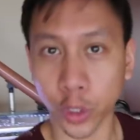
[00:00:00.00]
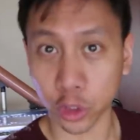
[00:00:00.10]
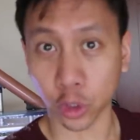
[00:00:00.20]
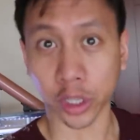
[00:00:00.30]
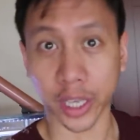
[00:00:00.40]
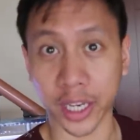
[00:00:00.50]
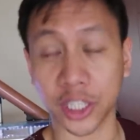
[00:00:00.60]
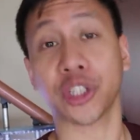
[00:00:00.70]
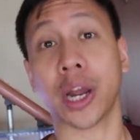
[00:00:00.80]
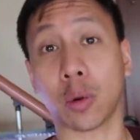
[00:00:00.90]
We took a
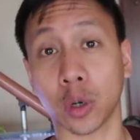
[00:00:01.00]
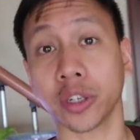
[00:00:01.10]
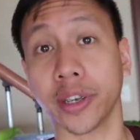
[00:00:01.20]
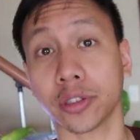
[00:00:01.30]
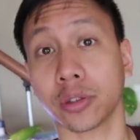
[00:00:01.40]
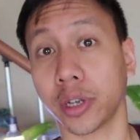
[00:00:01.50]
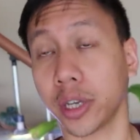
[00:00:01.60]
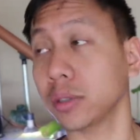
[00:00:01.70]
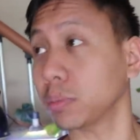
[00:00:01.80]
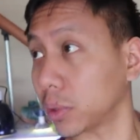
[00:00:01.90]
shower
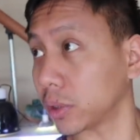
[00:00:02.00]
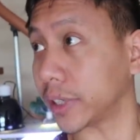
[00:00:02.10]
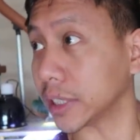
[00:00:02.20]
yesterday, both of